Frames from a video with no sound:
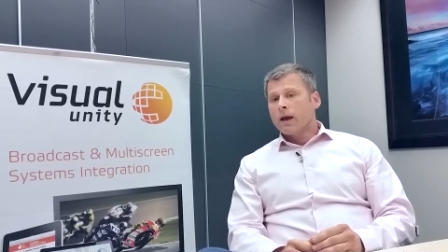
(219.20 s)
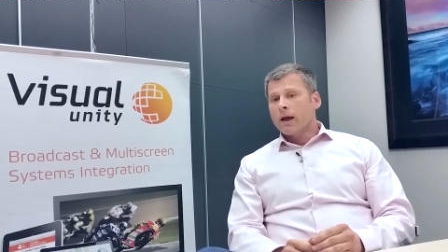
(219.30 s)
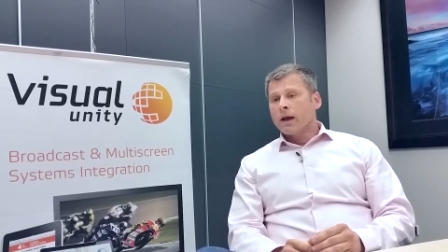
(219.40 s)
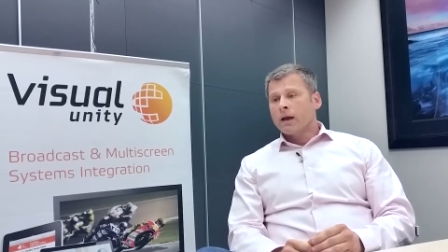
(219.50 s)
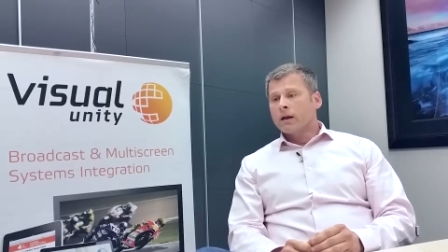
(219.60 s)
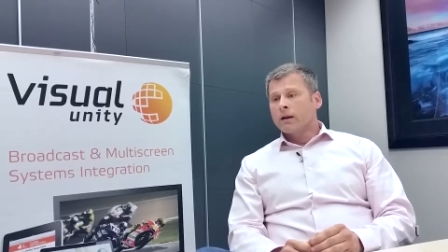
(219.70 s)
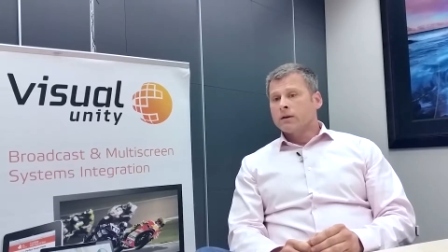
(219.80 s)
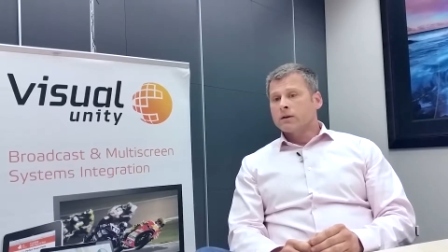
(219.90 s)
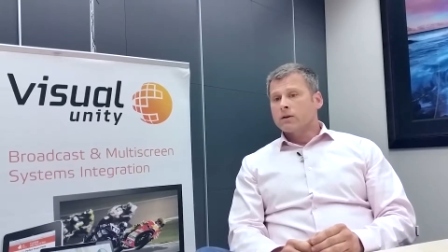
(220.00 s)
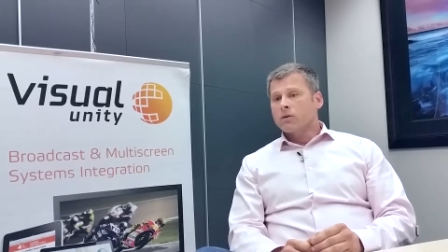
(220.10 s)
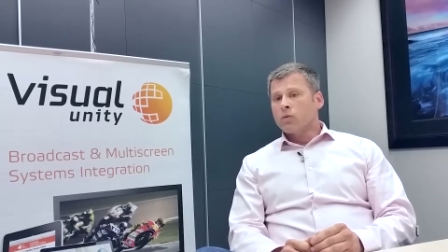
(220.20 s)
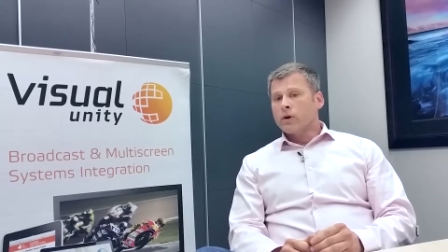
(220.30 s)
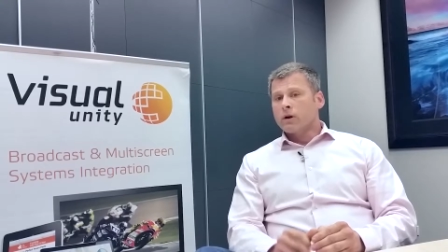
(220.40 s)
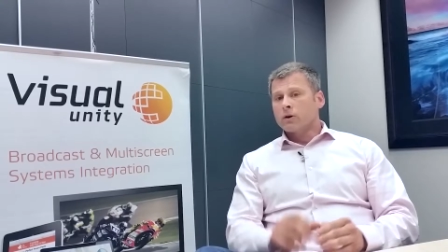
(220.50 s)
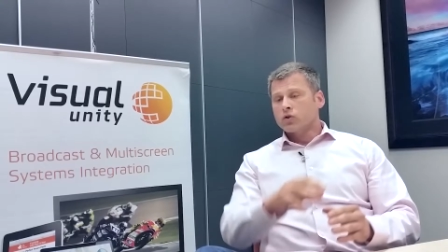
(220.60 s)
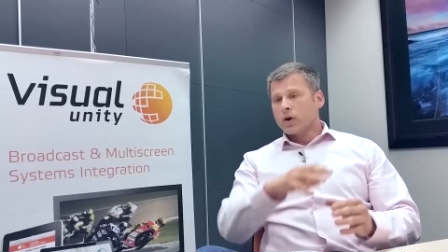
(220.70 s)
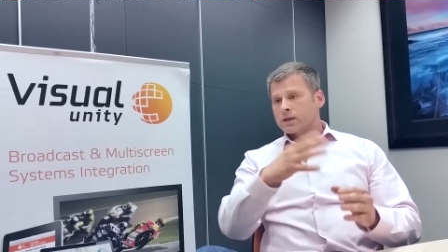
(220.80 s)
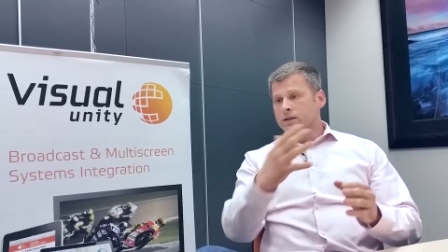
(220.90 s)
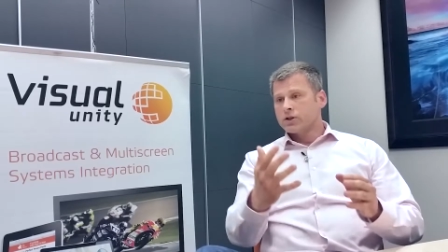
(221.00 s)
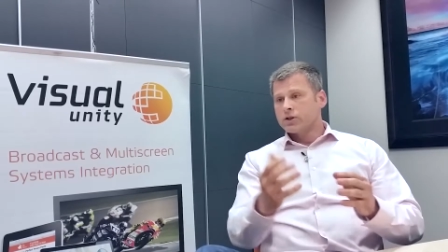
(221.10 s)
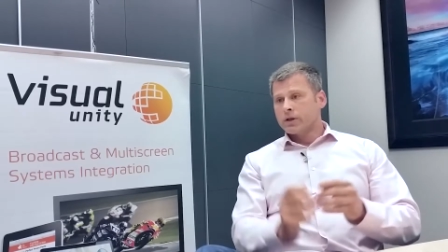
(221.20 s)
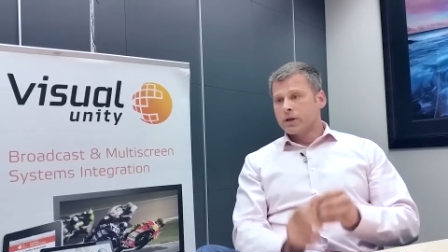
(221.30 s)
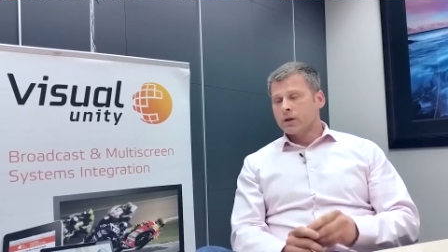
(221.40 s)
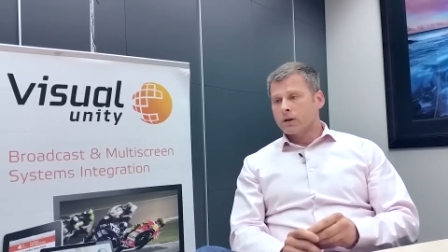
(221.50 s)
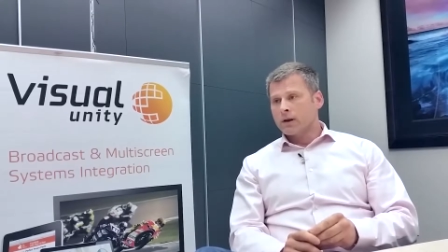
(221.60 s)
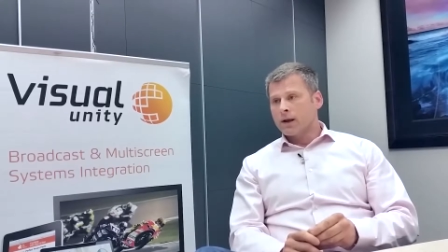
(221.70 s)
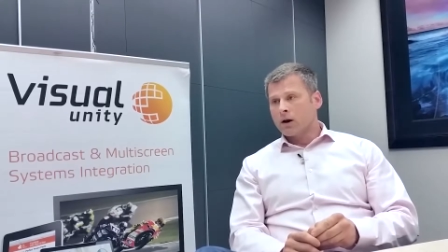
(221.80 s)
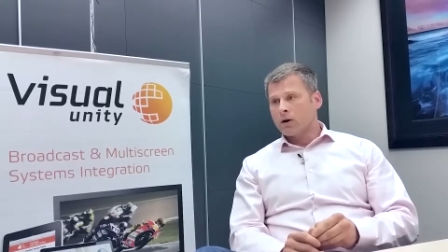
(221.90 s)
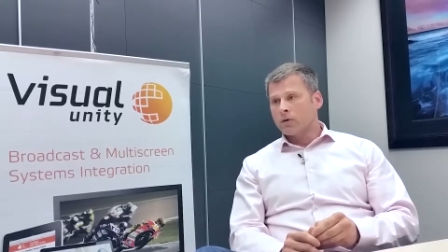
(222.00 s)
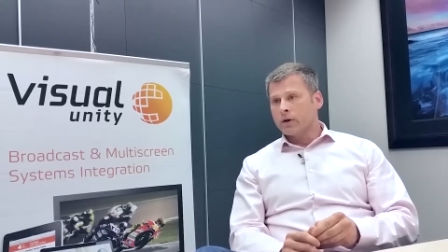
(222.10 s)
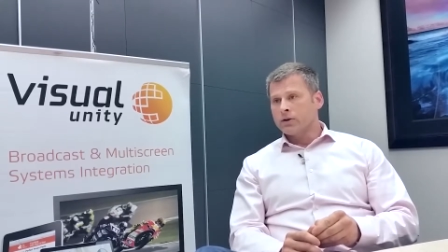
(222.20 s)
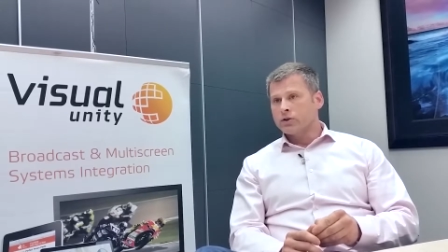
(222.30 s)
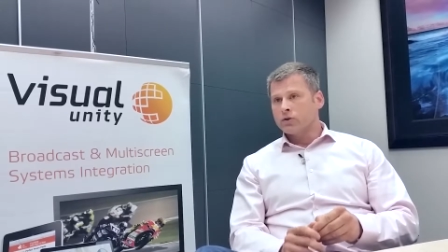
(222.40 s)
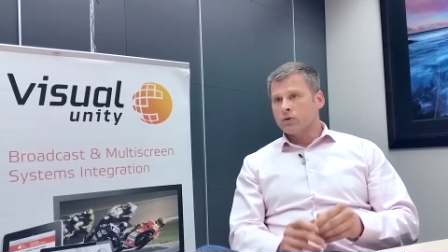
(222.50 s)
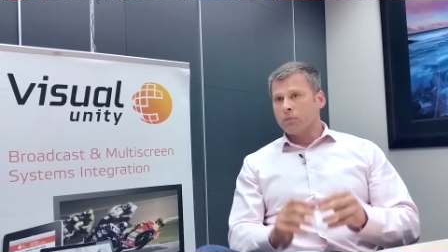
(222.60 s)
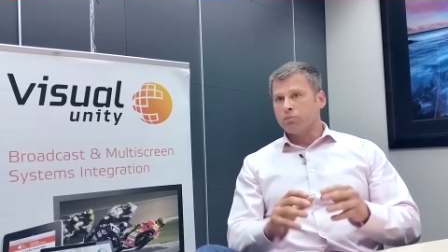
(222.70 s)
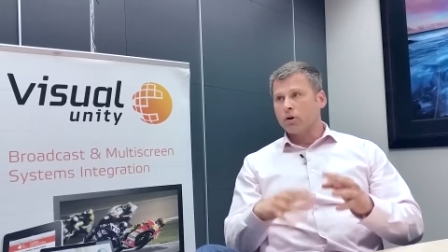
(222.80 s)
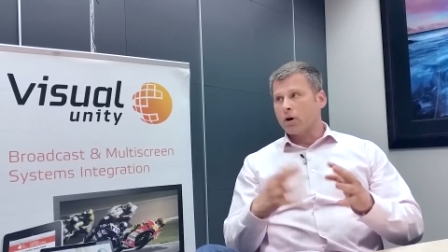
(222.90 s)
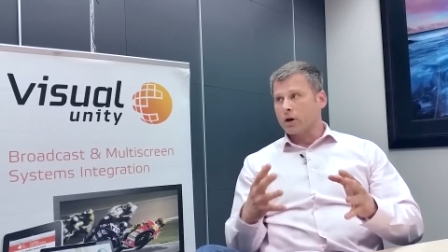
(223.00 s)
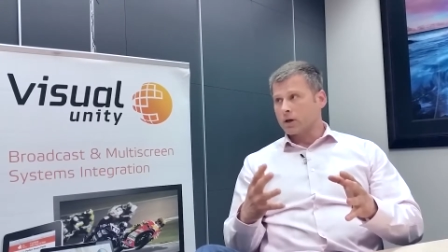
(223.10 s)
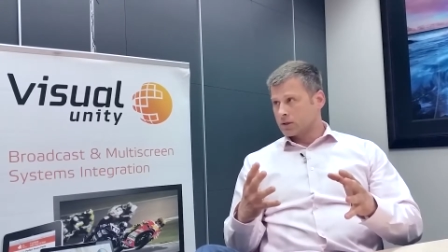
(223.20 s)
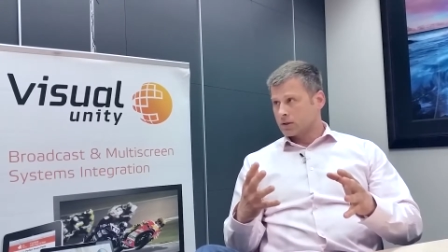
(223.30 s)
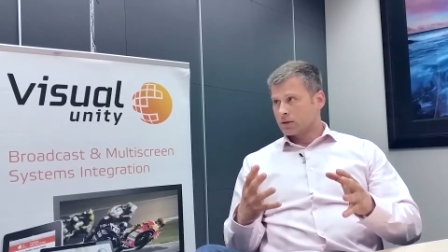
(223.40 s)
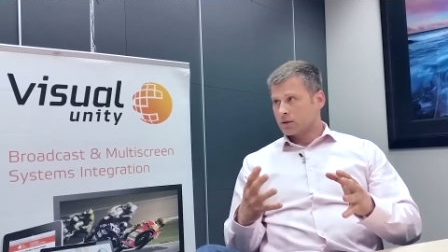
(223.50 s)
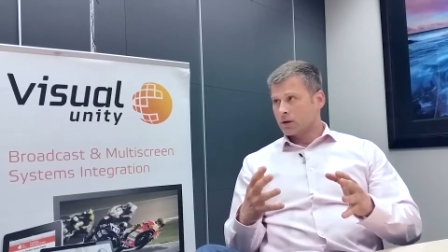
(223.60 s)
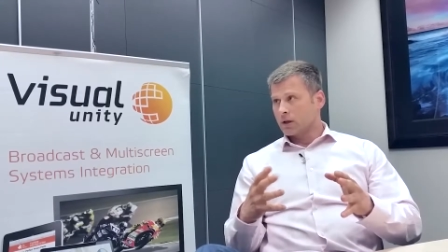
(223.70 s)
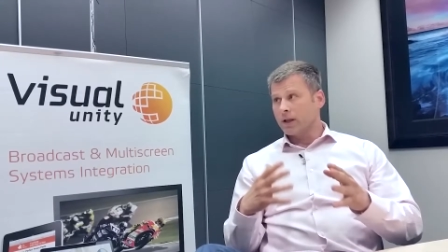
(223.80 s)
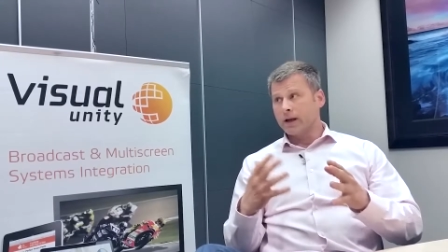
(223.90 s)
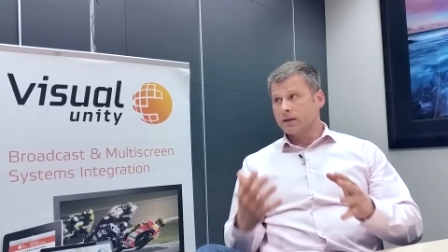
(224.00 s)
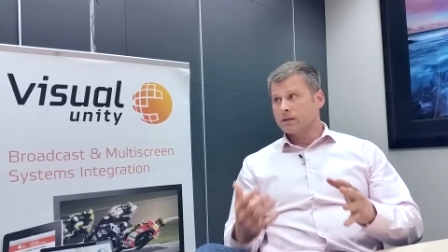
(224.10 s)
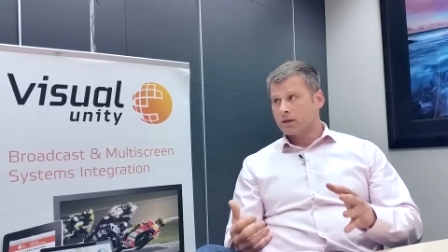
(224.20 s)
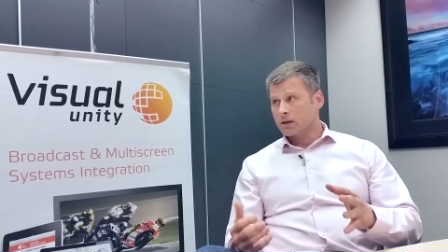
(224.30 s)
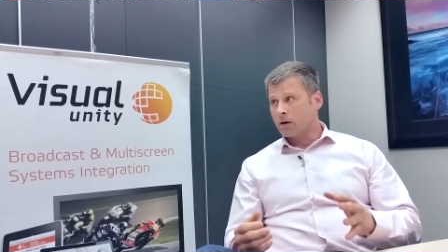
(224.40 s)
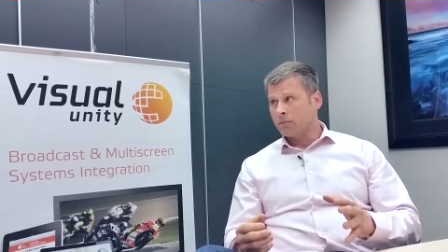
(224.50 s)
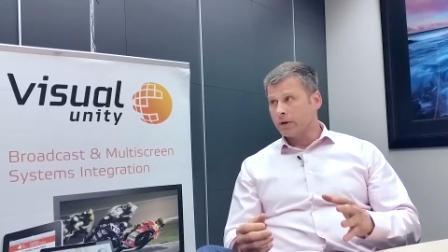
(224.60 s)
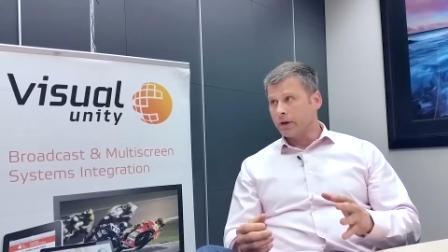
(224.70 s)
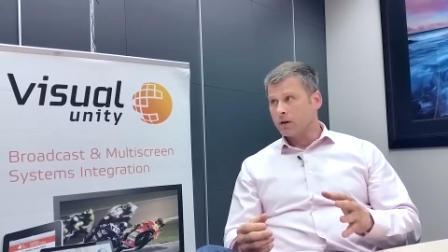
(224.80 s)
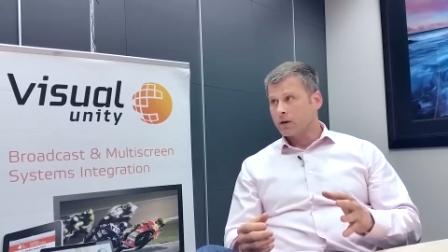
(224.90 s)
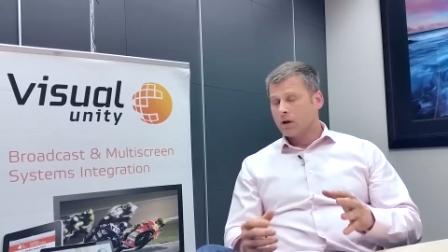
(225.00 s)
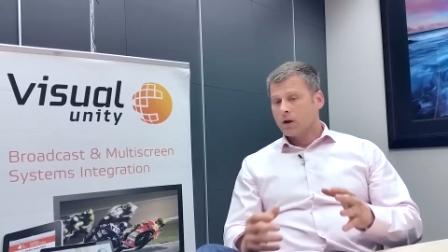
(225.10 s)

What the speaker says: and we are transitioning now into a product-led company